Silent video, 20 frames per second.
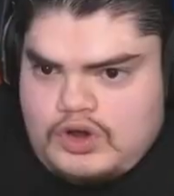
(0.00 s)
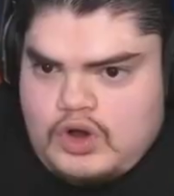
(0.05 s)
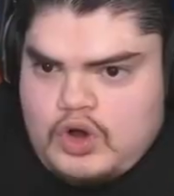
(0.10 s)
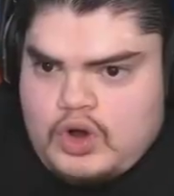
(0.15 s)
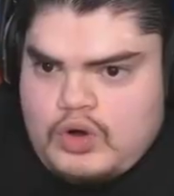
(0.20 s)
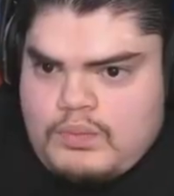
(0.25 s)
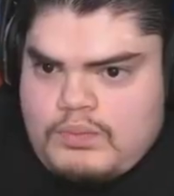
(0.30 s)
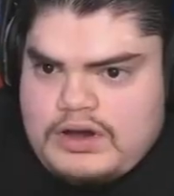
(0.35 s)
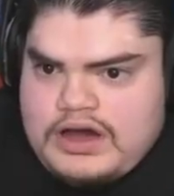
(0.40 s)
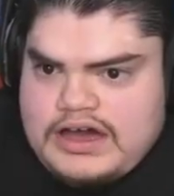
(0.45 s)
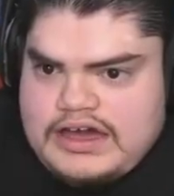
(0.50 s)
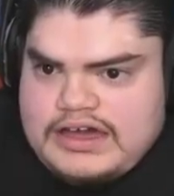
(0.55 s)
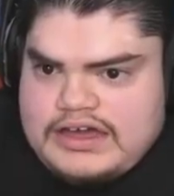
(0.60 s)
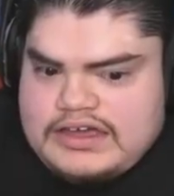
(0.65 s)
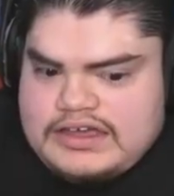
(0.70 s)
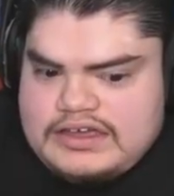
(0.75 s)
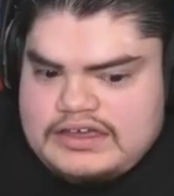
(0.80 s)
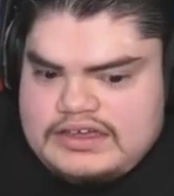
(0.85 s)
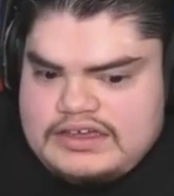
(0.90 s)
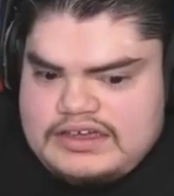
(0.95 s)
Oh
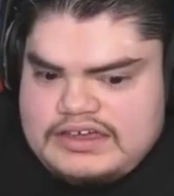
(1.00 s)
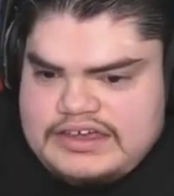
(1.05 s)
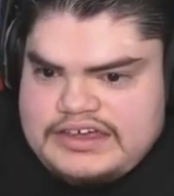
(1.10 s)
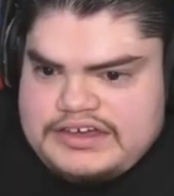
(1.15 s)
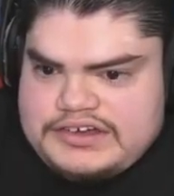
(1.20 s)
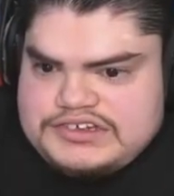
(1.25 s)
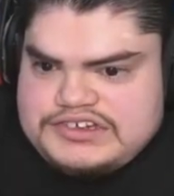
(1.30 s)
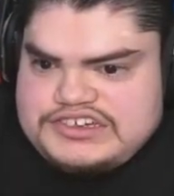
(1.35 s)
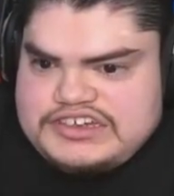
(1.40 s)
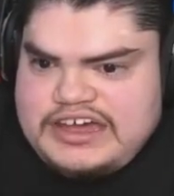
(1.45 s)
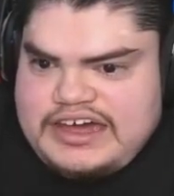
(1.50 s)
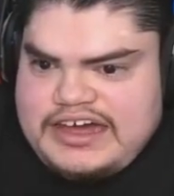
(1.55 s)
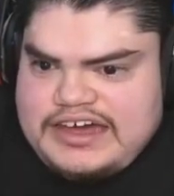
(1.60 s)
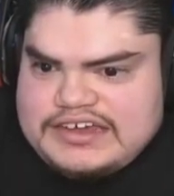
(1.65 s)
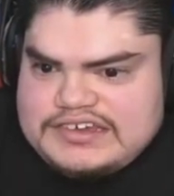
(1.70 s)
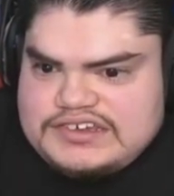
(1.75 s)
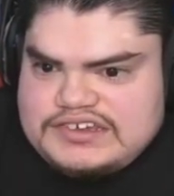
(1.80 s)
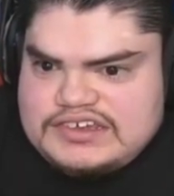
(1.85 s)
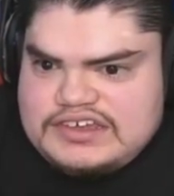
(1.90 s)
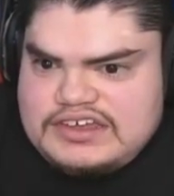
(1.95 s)
my! Here's
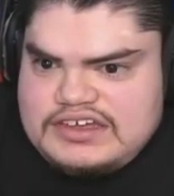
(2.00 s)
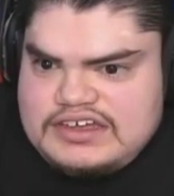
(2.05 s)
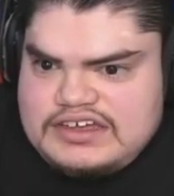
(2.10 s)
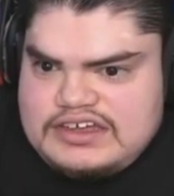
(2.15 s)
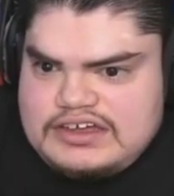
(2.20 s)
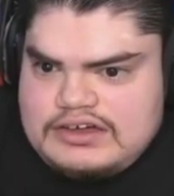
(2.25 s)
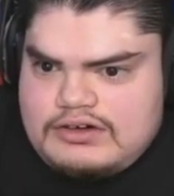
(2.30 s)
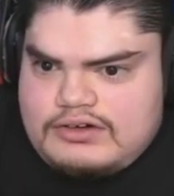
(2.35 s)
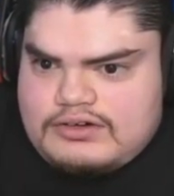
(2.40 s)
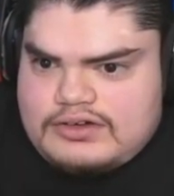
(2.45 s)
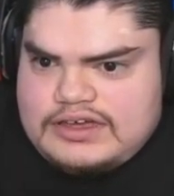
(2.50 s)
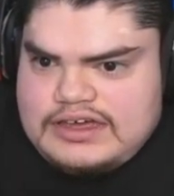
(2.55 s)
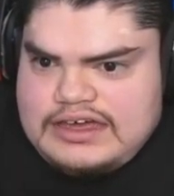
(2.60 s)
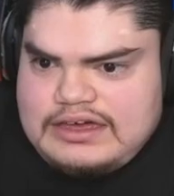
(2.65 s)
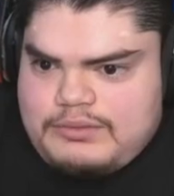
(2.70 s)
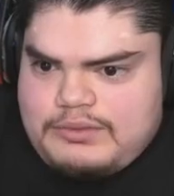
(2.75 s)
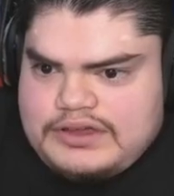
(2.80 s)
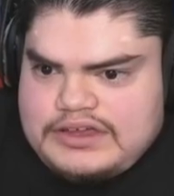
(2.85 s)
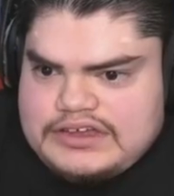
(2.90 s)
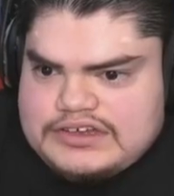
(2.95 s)
Jazz. Okay,
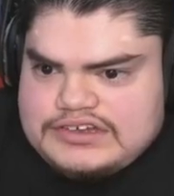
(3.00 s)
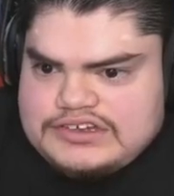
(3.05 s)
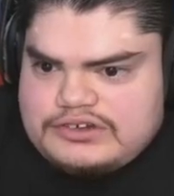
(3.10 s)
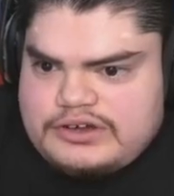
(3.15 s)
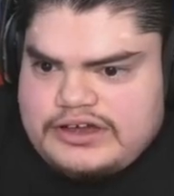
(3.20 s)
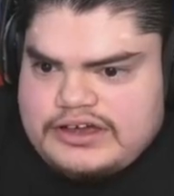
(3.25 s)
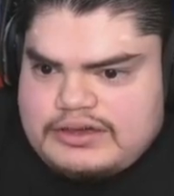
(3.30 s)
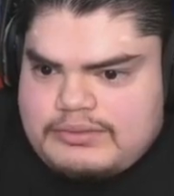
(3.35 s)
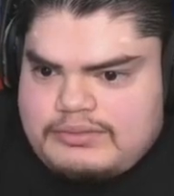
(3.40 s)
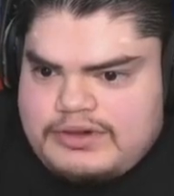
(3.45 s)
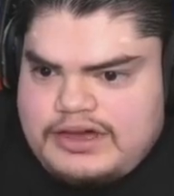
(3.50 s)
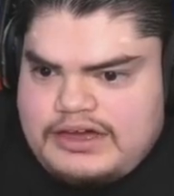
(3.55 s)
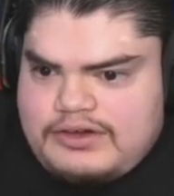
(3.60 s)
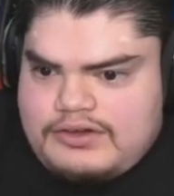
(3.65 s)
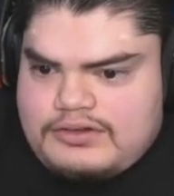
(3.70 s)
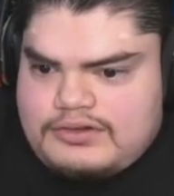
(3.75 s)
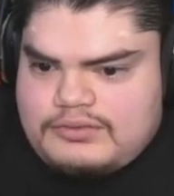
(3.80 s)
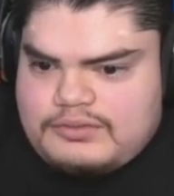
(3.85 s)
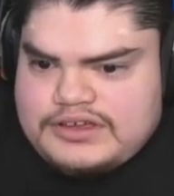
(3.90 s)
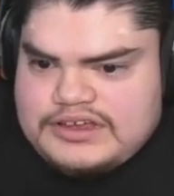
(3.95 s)
we need to strike him
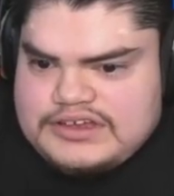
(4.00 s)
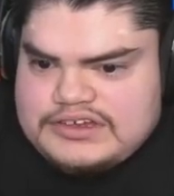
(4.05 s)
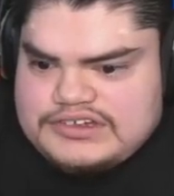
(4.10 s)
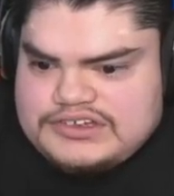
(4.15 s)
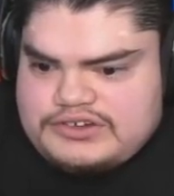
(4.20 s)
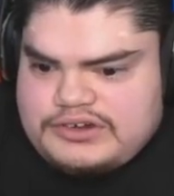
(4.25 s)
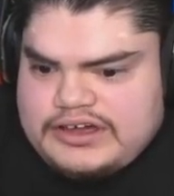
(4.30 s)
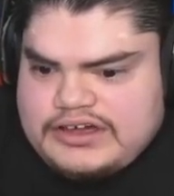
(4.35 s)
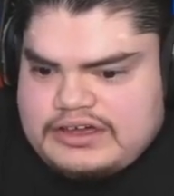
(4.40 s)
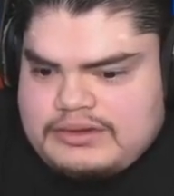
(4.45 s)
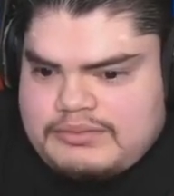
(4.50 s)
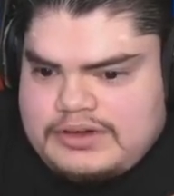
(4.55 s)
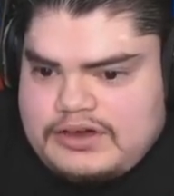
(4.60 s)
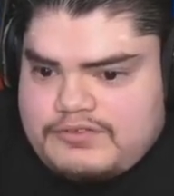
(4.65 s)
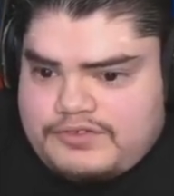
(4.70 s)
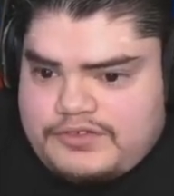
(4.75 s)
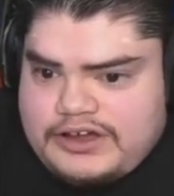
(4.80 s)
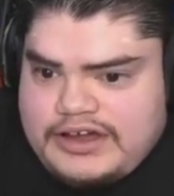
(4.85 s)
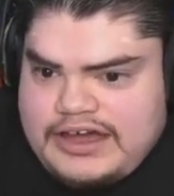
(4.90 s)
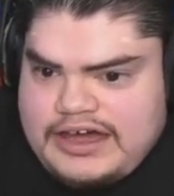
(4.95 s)
out. We need to strike him out
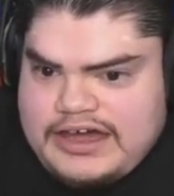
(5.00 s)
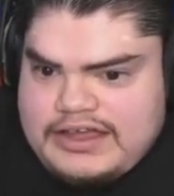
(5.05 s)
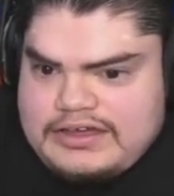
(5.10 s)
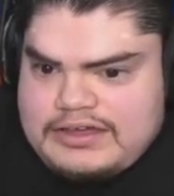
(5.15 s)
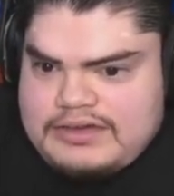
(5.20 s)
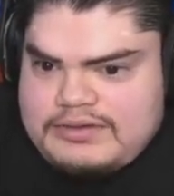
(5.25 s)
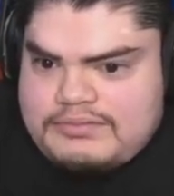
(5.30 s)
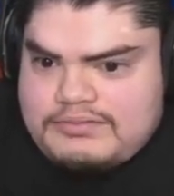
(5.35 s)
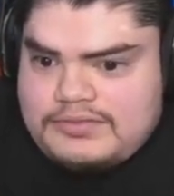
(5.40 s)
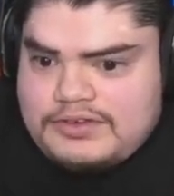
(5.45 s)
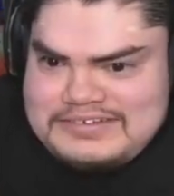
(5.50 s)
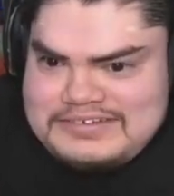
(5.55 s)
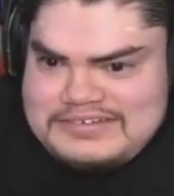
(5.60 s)
for Adam.